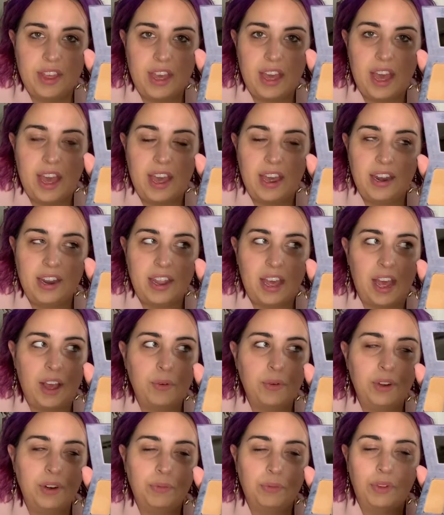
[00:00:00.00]
and that
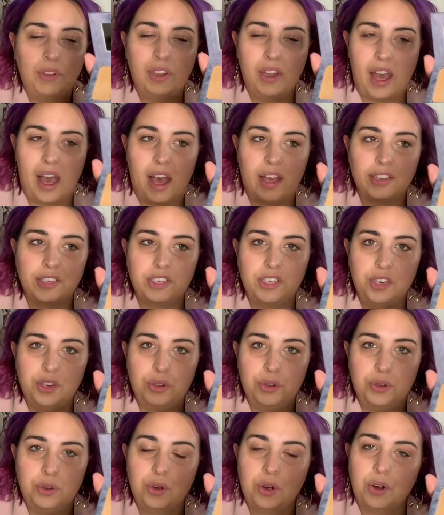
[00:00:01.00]
one will last
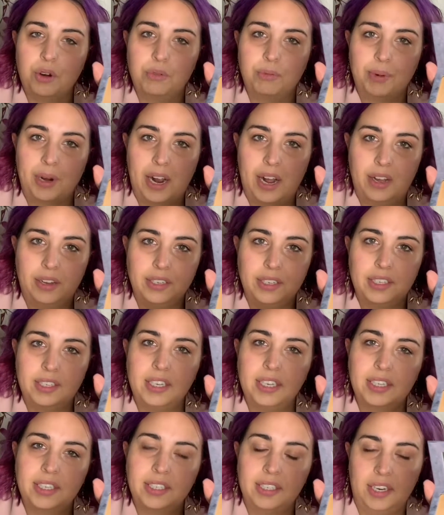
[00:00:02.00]
you around
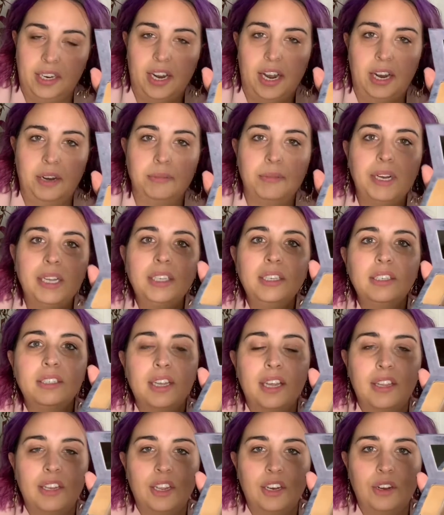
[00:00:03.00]
6 to 9 months,
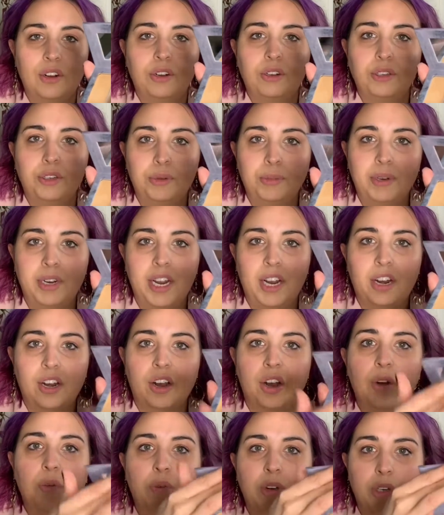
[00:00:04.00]
and then your
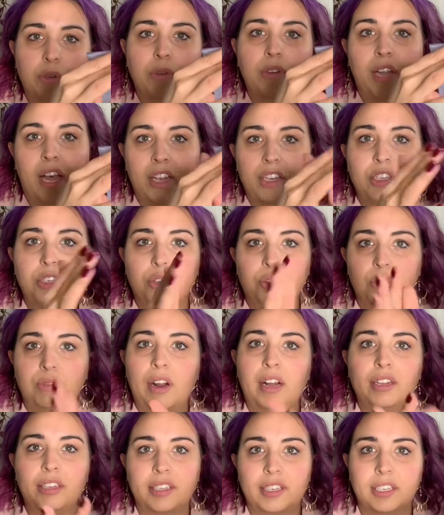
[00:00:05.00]
illuminator, which will last you
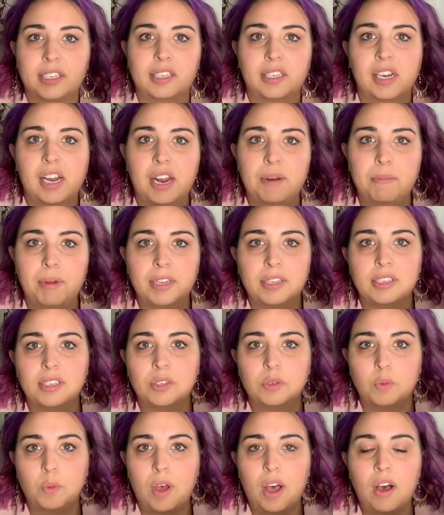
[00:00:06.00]
around 6 to 9 months
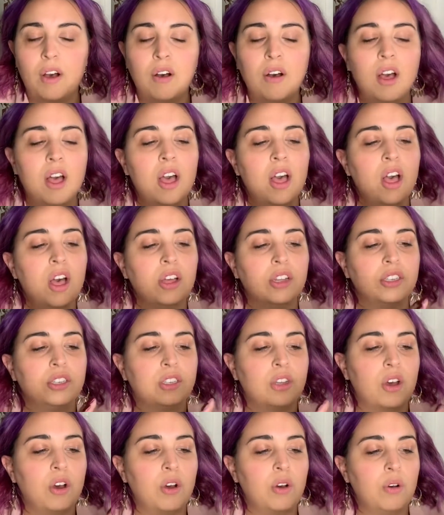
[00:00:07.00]
as well.
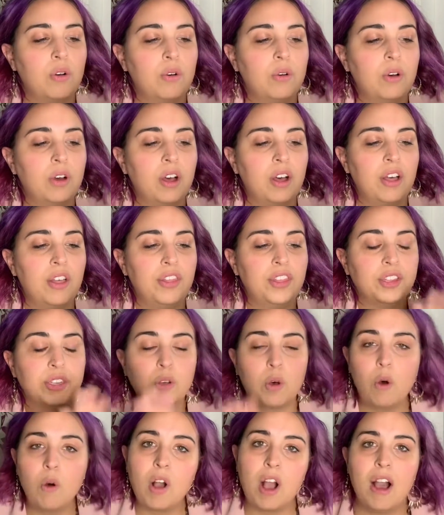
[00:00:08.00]
So this
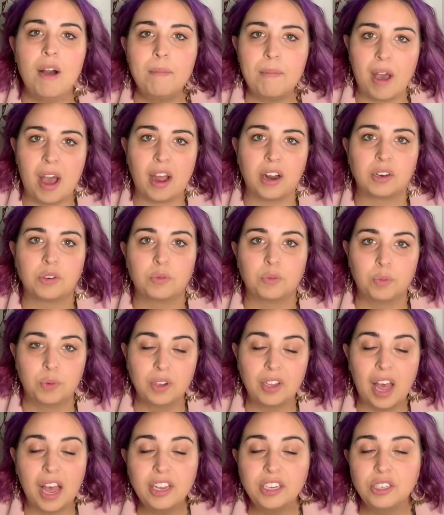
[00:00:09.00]
whole compact
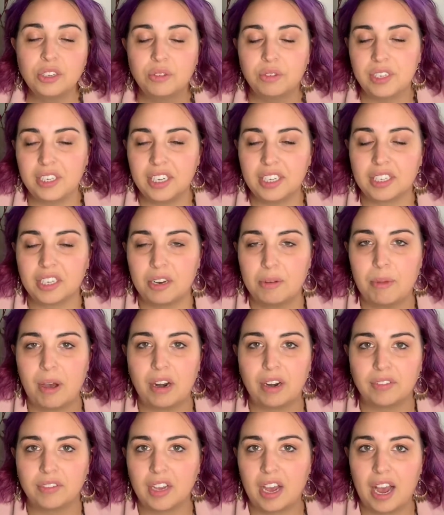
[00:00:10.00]
will last you a decent
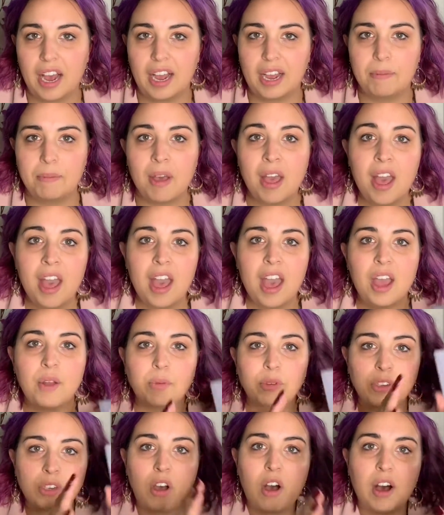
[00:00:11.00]
amount of time, and
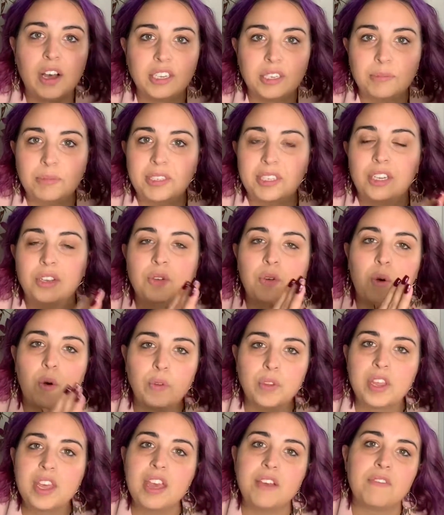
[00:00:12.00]
what's awesome is that you
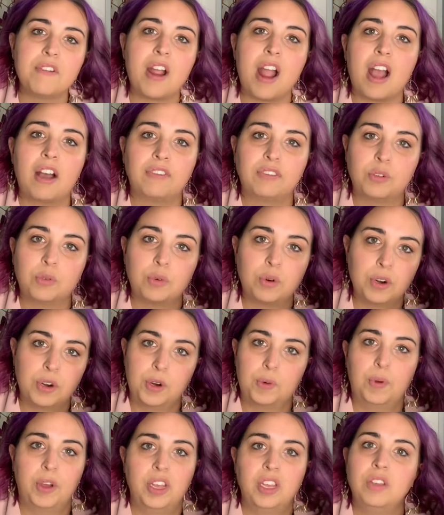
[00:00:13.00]
only ever have to
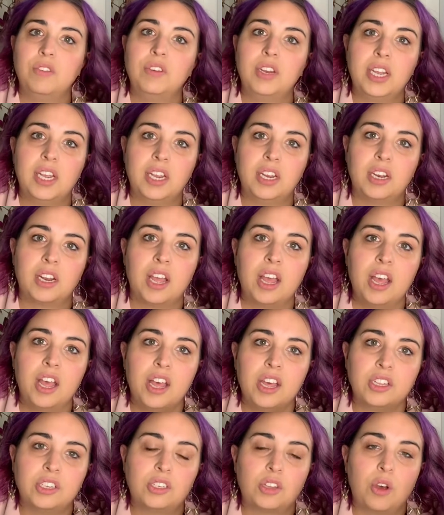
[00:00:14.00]
order what you need.
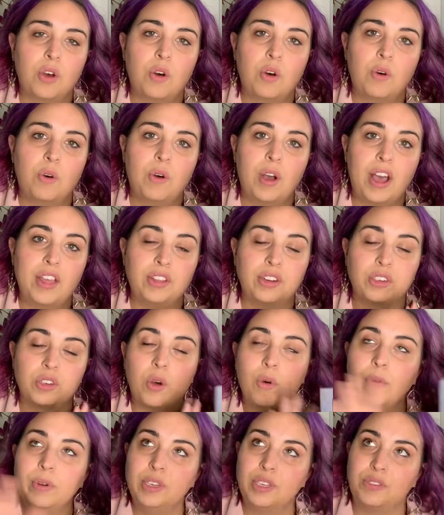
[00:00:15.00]
So, and there's
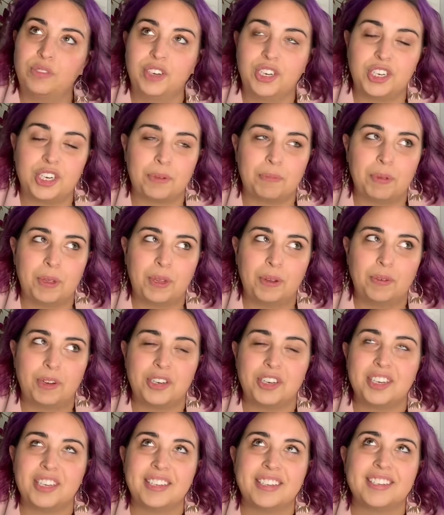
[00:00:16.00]
always free shipping,
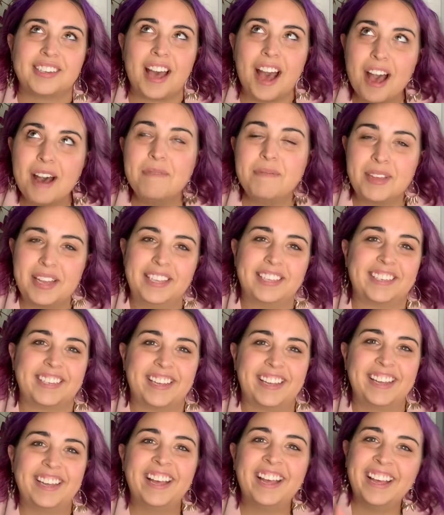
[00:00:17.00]
which is
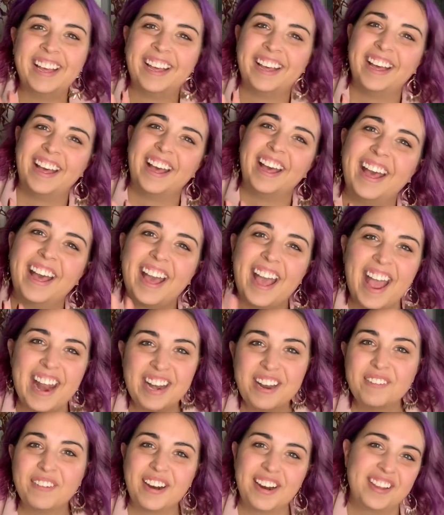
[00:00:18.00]
amazing,
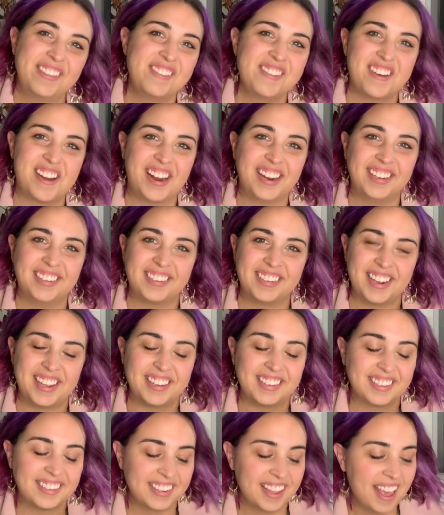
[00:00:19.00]
anywhere in the United
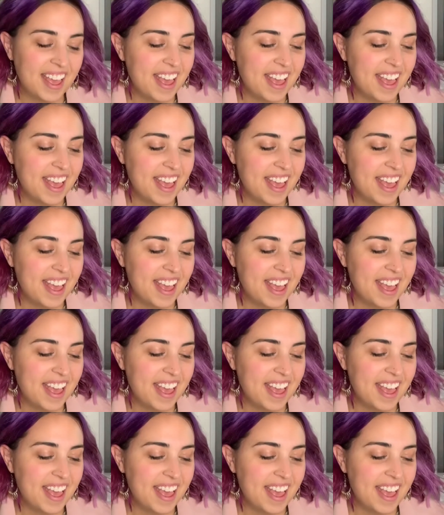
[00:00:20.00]
States.